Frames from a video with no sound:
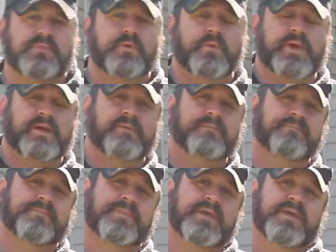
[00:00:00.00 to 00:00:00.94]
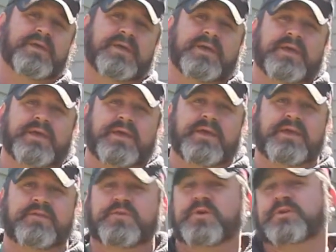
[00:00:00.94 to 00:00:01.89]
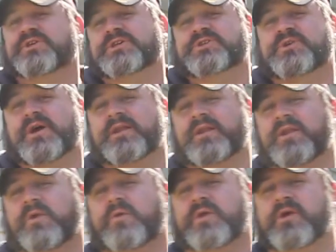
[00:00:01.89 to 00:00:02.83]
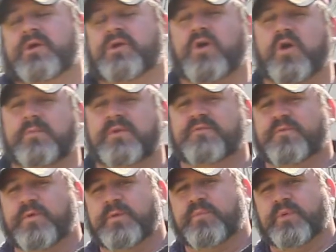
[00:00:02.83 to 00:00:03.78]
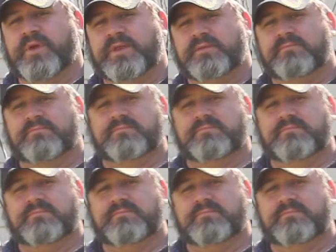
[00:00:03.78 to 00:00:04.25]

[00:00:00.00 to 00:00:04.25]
Well, if you're just trying to lower your carbon footprint